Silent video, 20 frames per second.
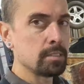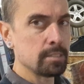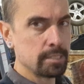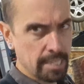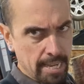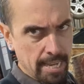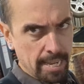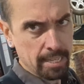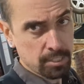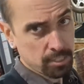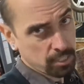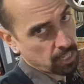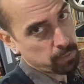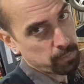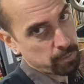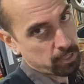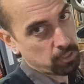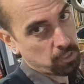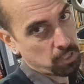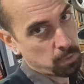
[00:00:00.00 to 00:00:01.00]
Yeah, it's going to be
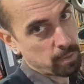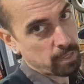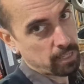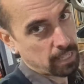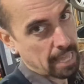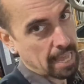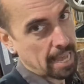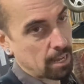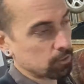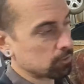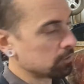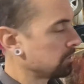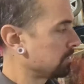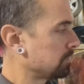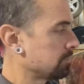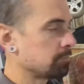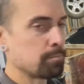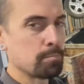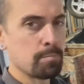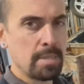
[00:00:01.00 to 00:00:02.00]
a little bit loud.
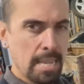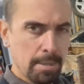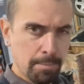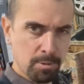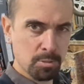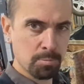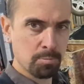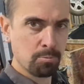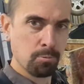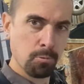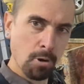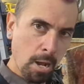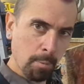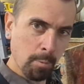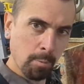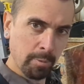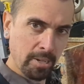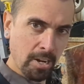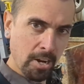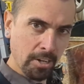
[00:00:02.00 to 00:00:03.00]
Neighbors
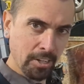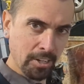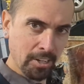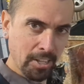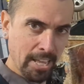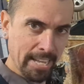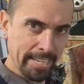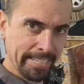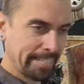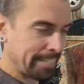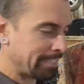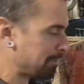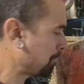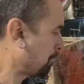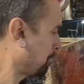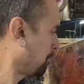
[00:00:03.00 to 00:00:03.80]
probably aren't going to like it.